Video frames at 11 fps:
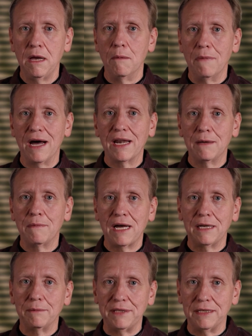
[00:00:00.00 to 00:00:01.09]
Mara
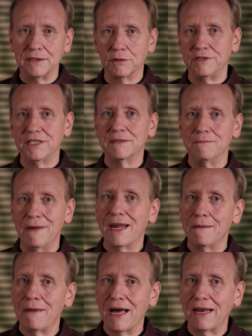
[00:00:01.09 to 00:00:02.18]
desu, or just
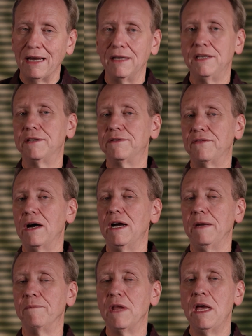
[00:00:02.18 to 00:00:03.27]
mara is
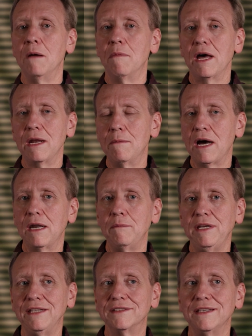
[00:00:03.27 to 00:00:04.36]
fine. Mara
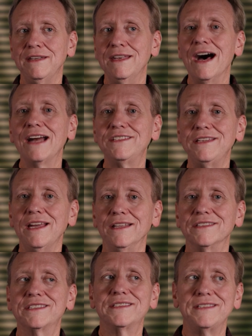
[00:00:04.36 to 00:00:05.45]
means not yet,
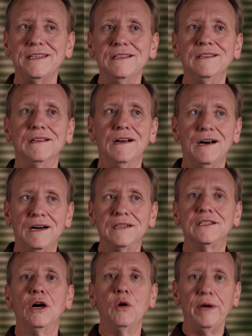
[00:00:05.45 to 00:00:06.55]
still,
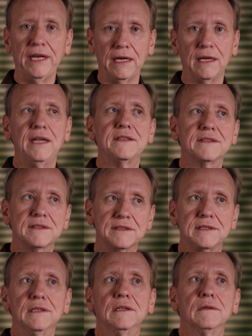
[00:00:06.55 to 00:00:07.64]
ongoing.
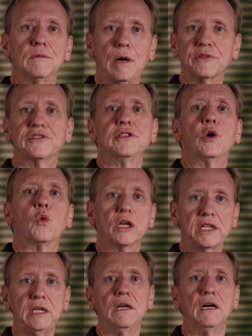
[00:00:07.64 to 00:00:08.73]
I'm still
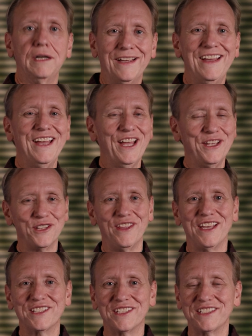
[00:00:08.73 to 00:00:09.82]
working on it. And so
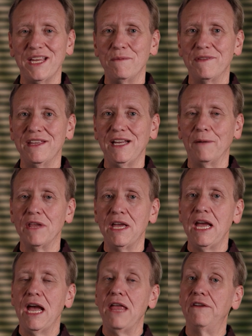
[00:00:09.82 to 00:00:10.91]
that's the same thing.
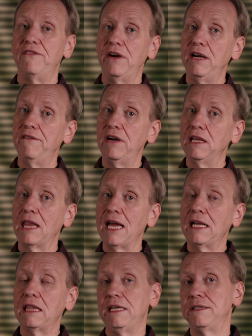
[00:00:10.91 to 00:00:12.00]
And they're very, very
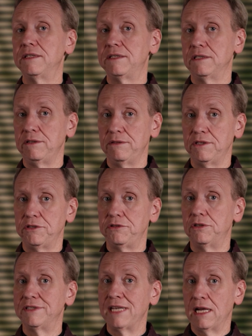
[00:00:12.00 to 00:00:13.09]
likely to tell you that
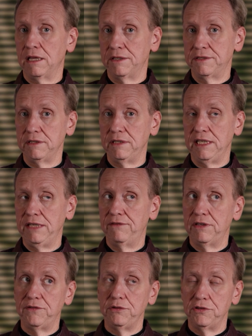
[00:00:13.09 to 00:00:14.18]
you're talented, even
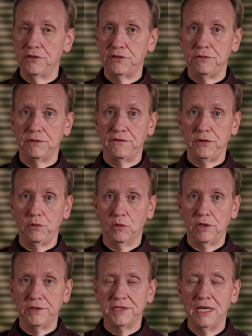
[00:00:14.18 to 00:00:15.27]
if you just use a few
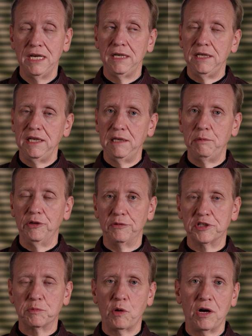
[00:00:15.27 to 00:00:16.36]
words. You need to be able to
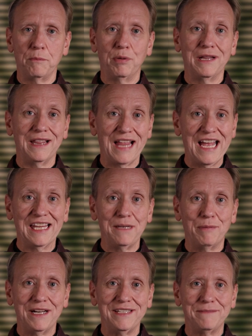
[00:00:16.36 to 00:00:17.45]
respond politely
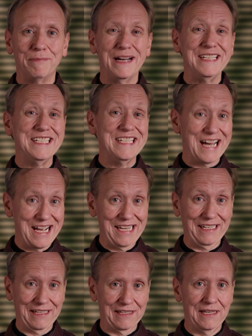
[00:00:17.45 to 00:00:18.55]
by
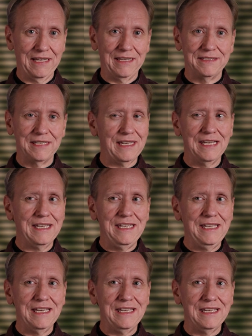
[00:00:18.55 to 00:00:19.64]
denying it and say,
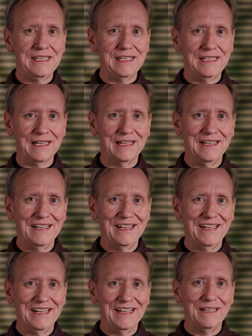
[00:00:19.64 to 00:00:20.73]
yeah,
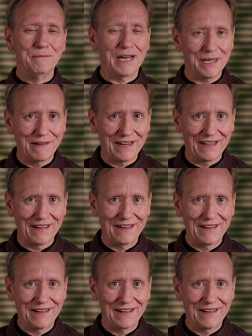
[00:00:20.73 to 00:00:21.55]
mara.